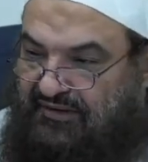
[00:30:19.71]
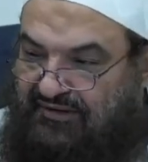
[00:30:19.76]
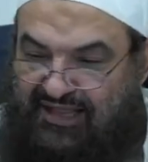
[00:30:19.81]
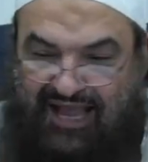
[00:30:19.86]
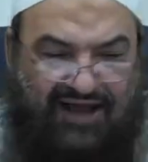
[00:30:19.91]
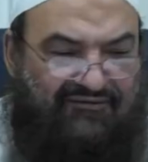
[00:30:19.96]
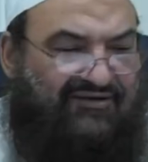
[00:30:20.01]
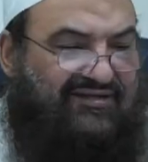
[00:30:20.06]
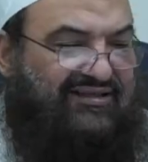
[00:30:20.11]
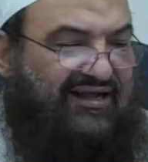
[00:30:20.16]

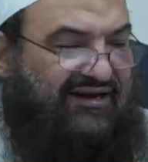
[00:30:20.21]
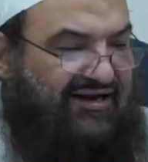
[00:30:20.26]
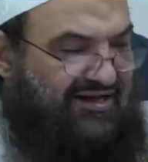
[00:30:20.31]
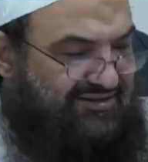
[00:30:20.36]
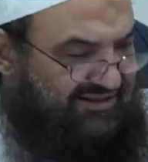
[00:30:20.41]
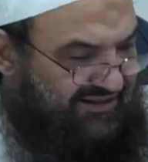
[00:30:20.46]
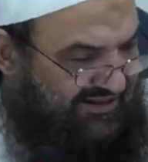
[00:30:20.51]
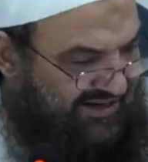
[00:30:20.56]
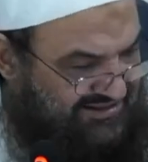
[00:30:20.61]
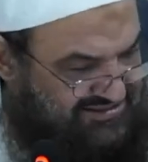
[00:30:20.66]
They haven't
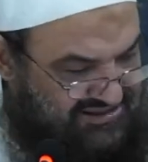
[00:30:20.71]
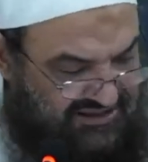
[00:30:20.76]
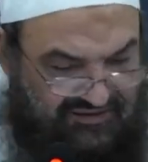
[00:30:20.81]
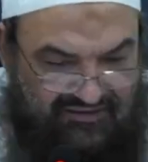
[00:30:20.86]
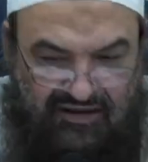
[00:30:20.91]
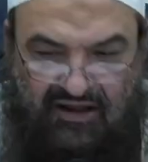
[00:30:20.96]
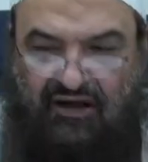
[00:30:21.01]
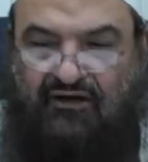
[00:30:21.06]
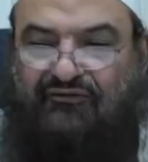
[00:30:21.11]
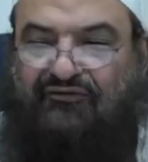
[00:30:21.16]
learned the
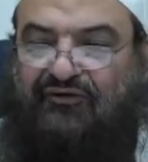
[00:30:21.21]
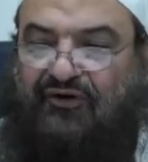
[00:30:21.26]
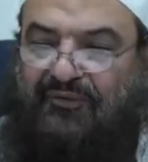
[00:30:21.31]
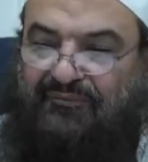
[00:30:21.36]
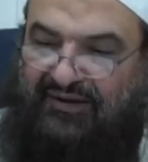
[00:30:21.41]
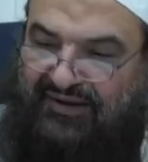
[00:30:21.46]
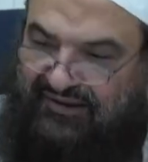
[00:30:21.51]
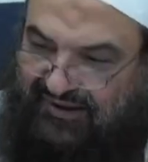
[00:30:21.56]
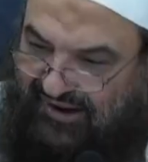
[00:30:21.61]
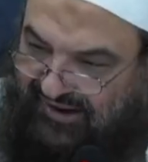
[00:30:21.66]
lesson
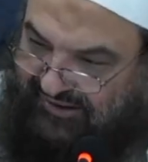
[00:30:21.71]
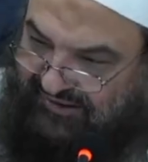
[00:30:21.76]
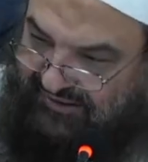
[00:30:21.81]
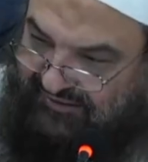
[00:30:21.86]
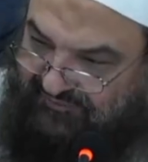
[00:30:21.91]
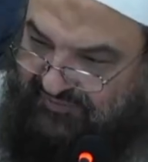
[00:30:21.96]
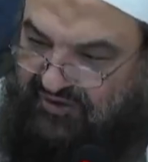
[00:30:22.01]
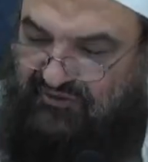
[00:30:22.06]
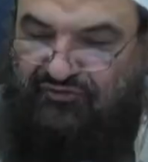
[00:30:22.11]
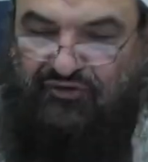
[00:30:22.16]
from Iraq,